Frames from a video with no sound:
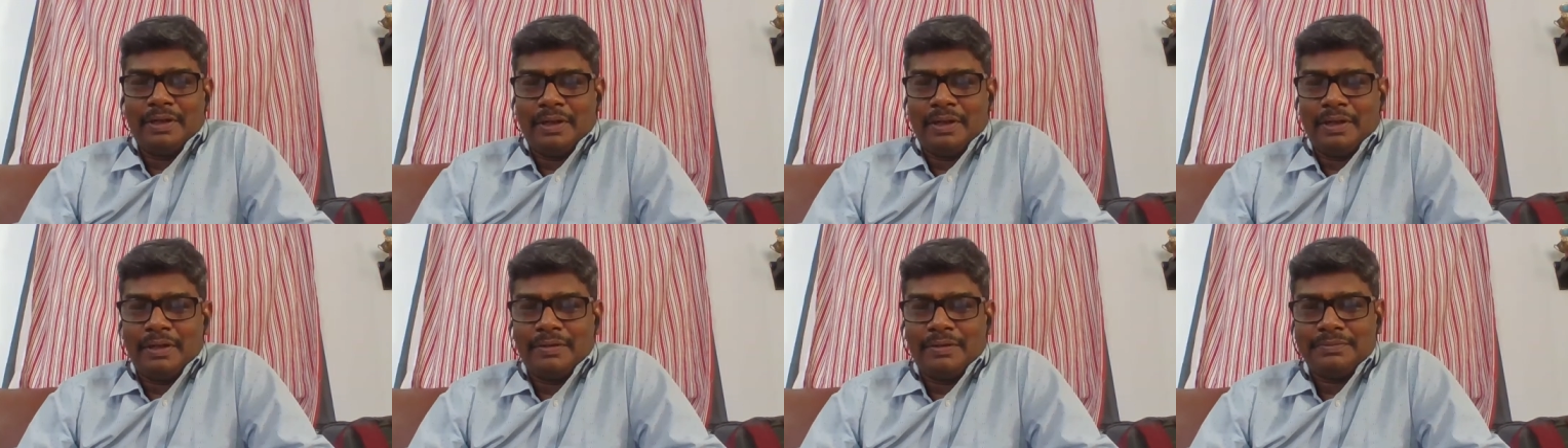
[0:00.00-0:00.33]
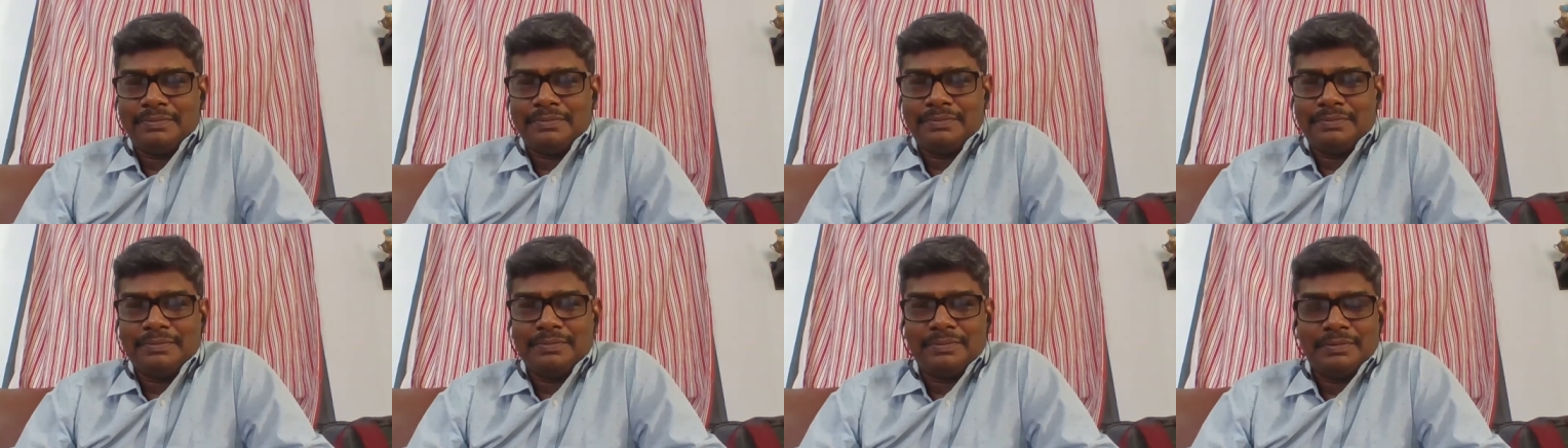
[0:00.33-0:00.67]
uh,
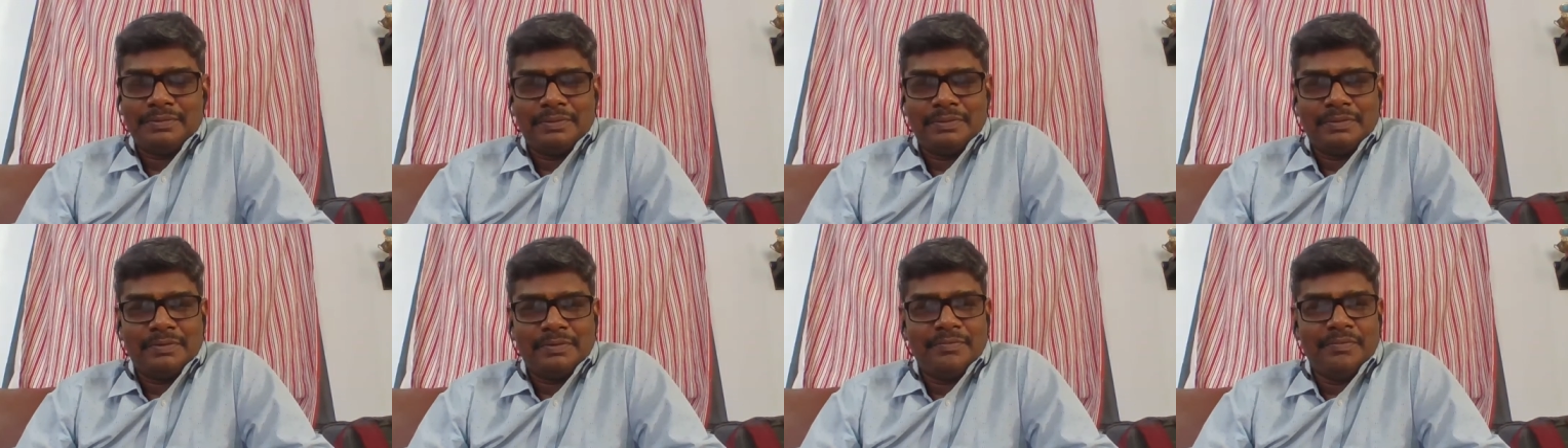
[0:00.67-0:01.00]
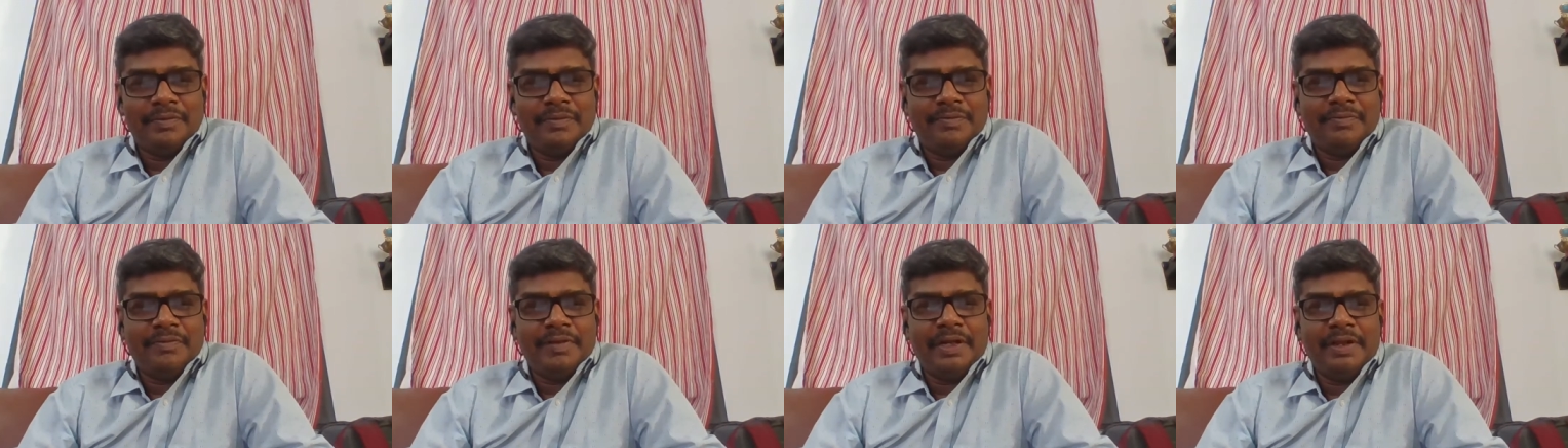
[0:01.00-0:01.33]

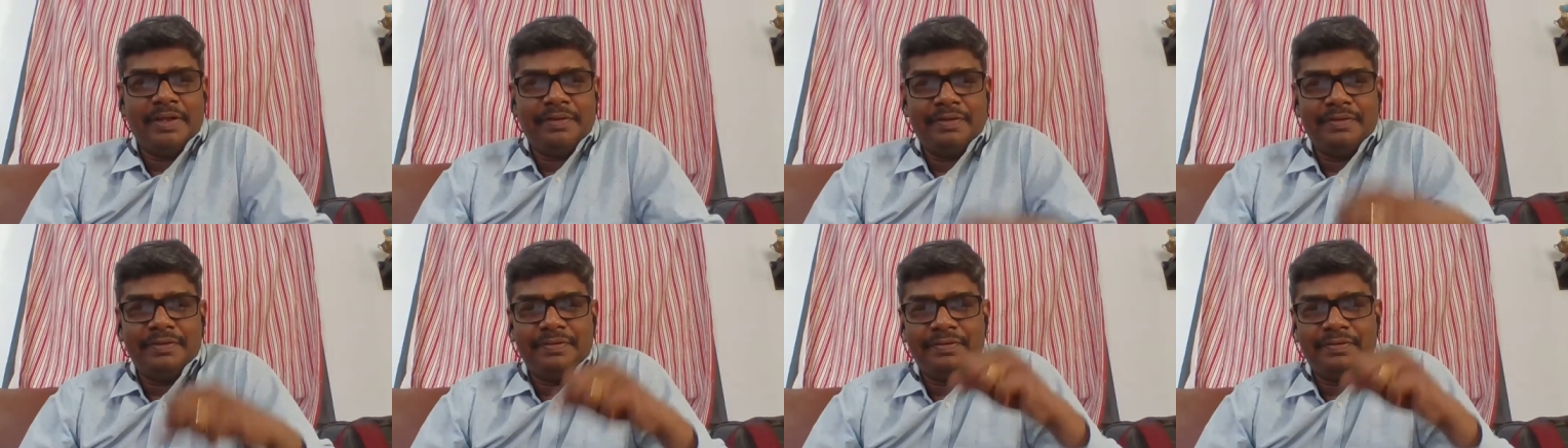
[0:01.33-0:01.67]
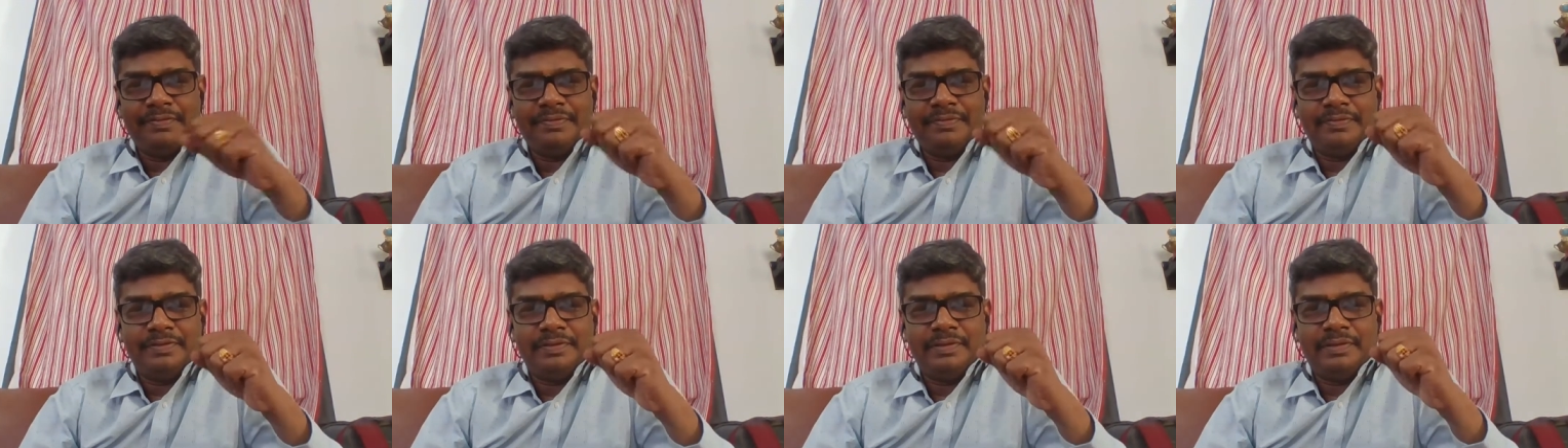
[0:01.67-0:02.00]
very
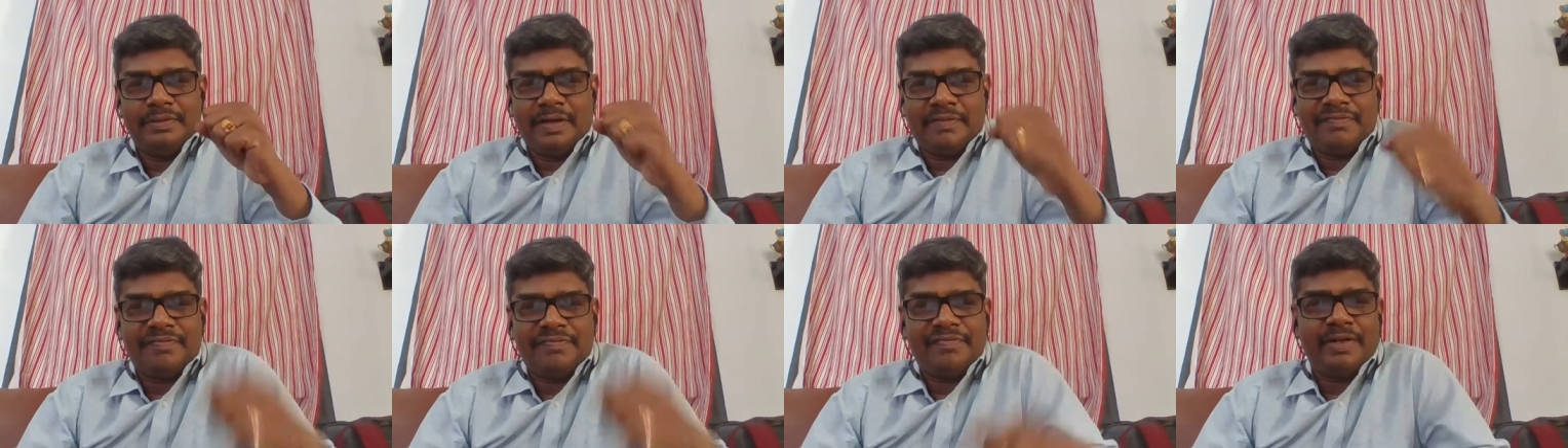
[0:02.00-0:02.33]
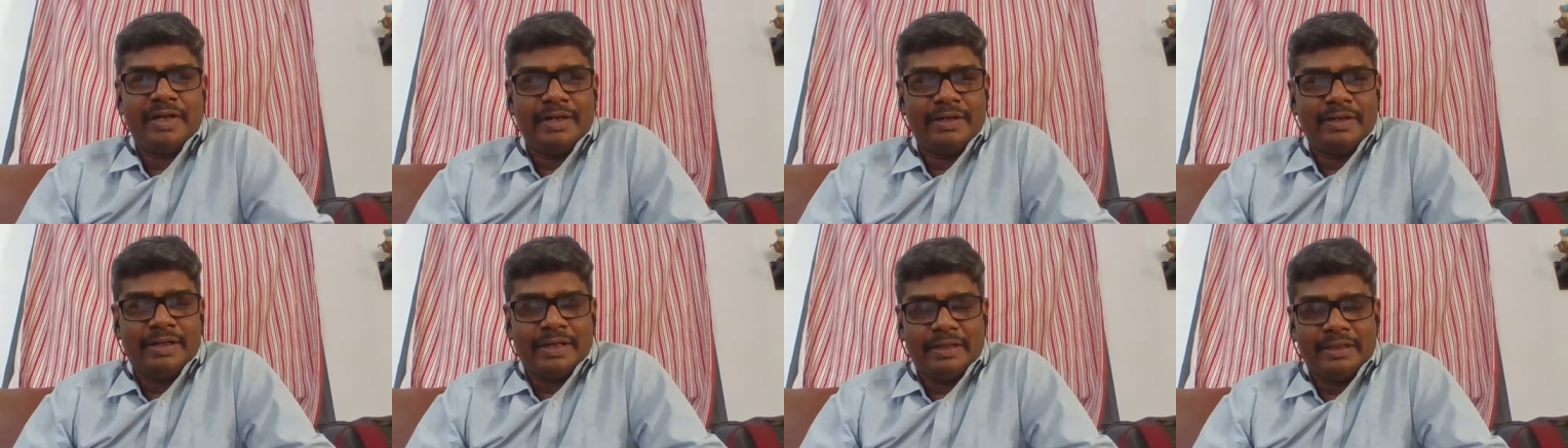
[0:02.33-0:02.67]

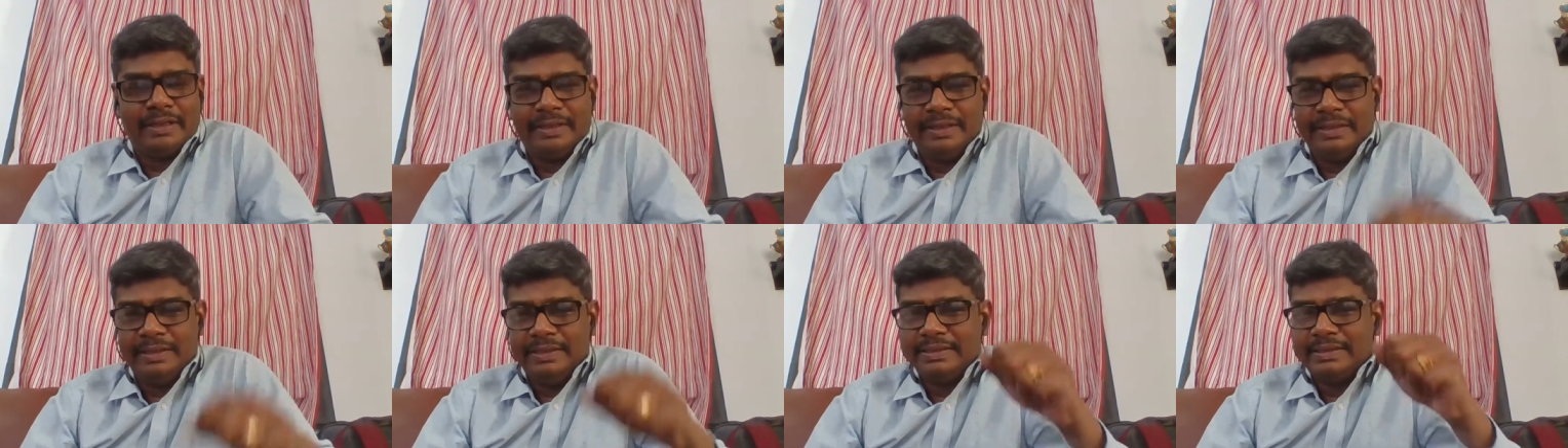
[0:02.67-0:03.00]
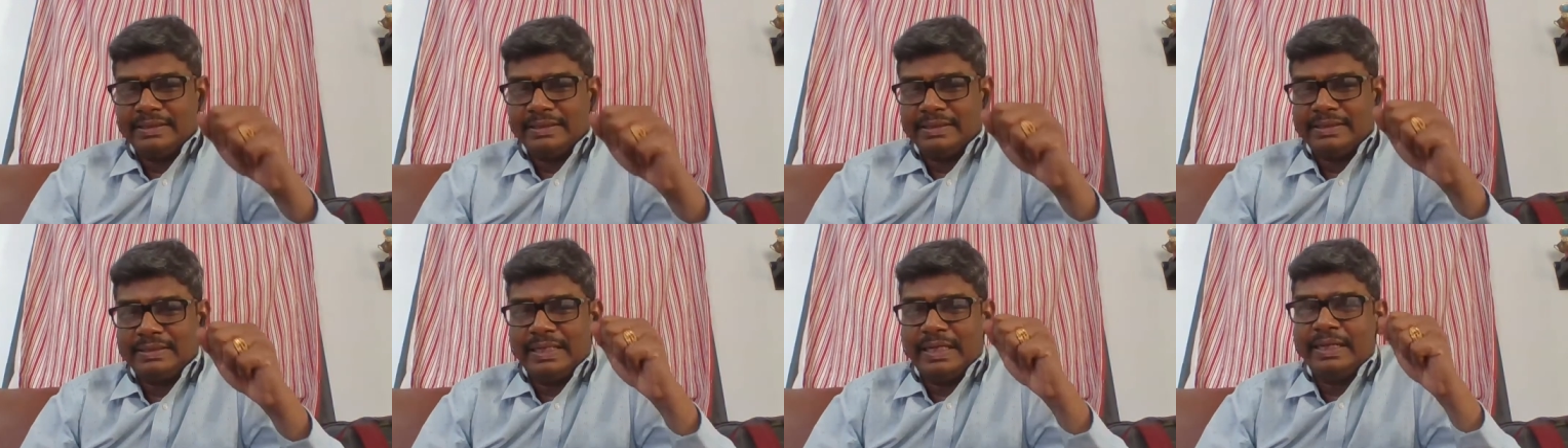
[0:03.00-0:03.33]
definite and
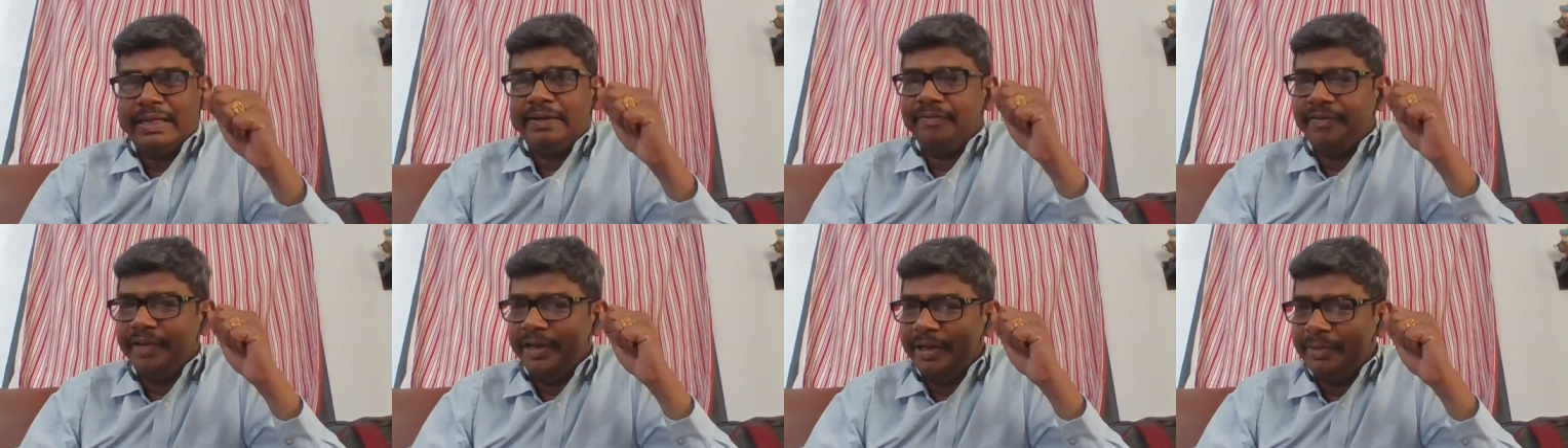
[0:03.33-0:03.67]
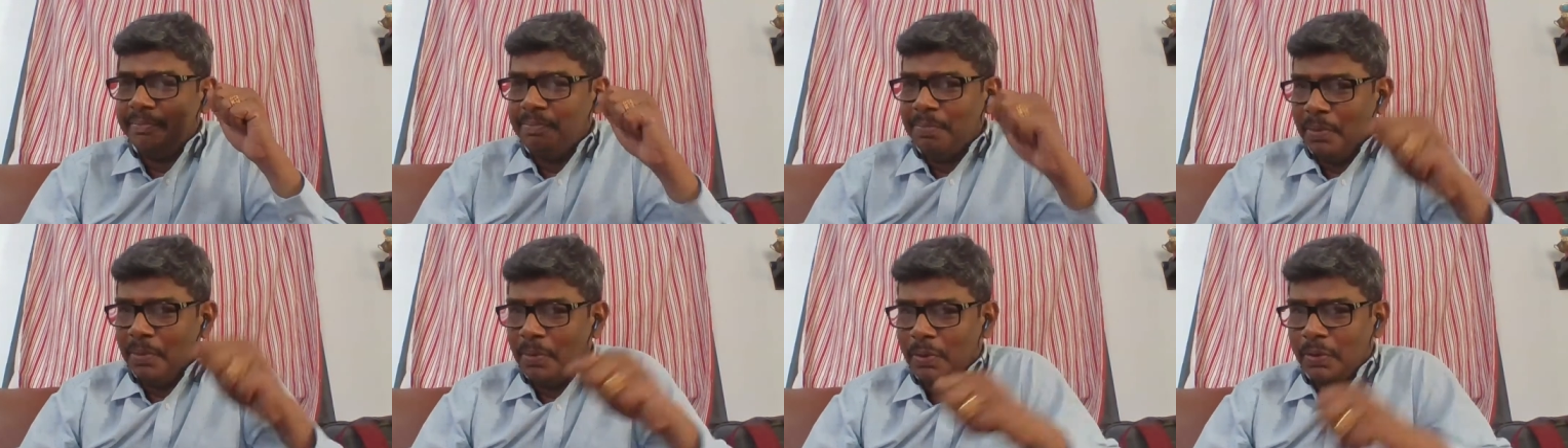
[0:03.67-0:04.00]
he's telling
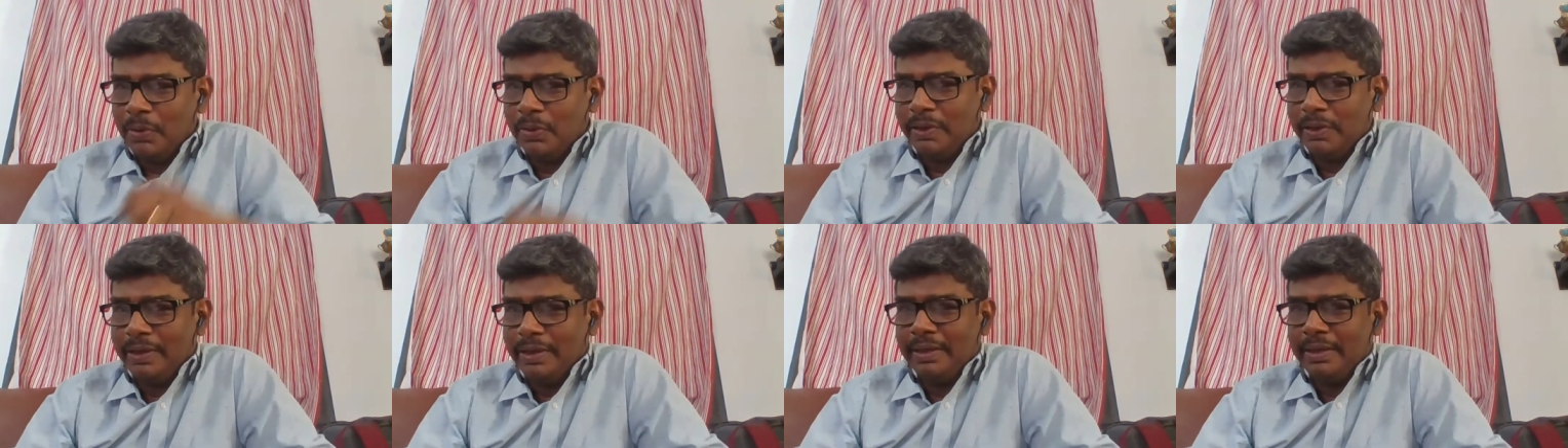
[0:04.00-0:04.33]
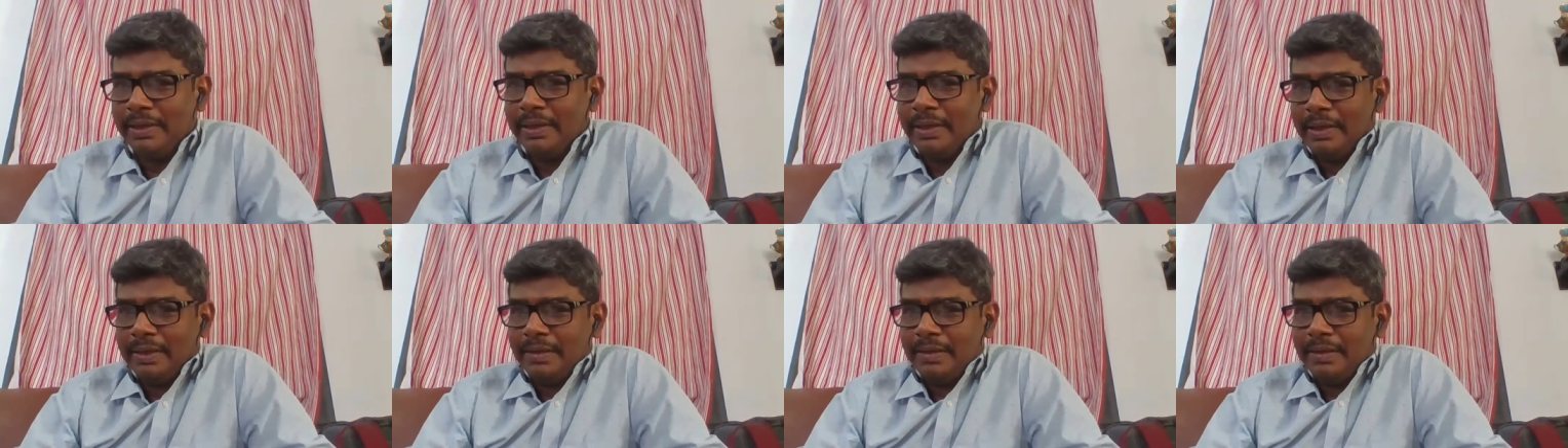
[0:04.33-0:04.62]
very bold,